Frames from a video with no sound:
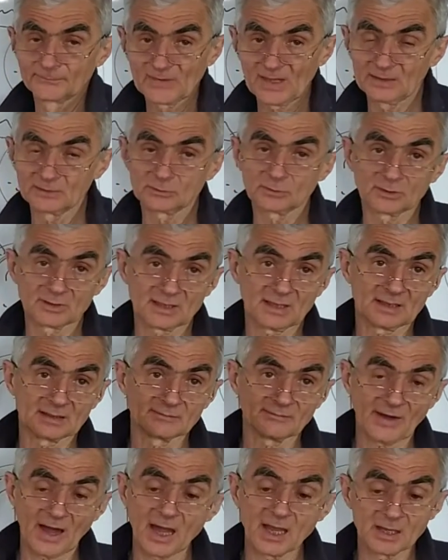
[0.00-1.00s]
and to the
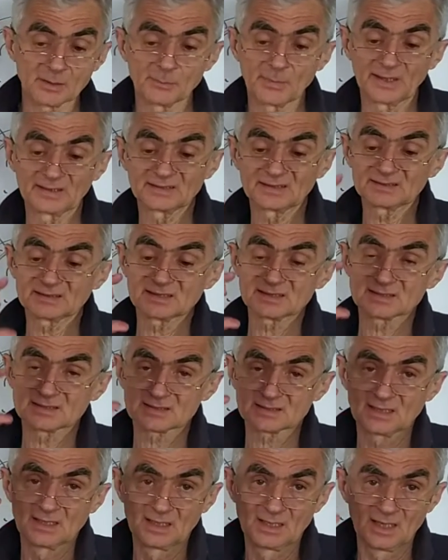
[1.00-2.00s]
environment. It
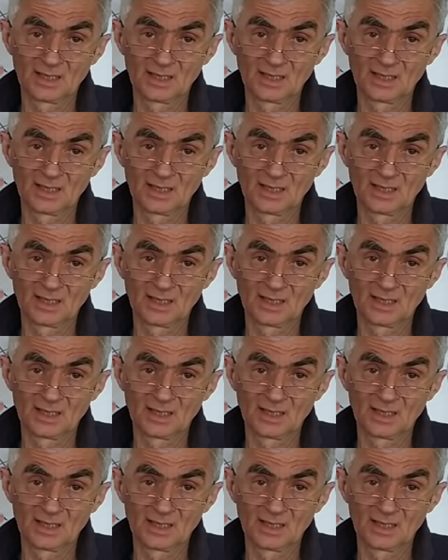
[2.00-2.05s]
is